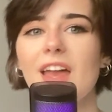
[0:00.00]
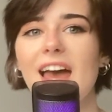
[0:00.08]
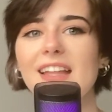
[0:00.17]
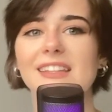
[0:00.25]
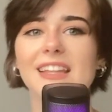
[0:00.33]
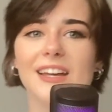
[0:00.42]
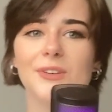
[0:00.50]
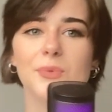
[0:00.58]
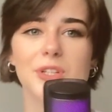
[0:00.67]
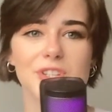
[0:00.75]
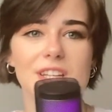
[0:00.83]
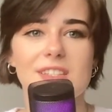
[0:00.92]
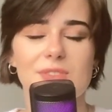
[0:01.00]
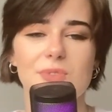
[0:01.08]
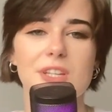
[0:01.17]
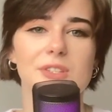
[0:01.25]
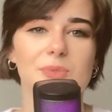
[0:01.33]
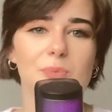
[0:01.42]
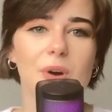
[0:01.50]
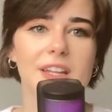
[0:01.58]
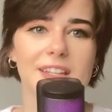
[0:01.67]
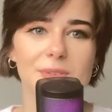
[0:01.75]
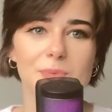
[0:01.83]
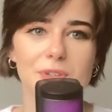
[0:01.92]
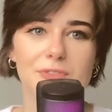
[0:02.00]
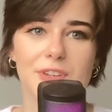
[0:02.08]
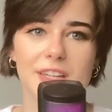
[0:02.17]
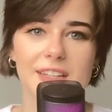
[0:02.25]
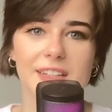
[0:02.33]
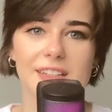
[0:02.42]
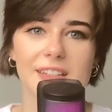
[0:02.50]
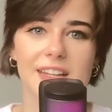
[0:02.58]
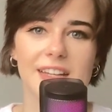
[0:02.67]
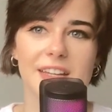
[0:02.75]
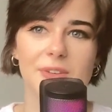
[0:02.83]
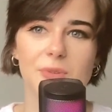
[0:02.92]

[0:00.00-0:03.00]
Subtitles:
And that, which is the reason why then we think like,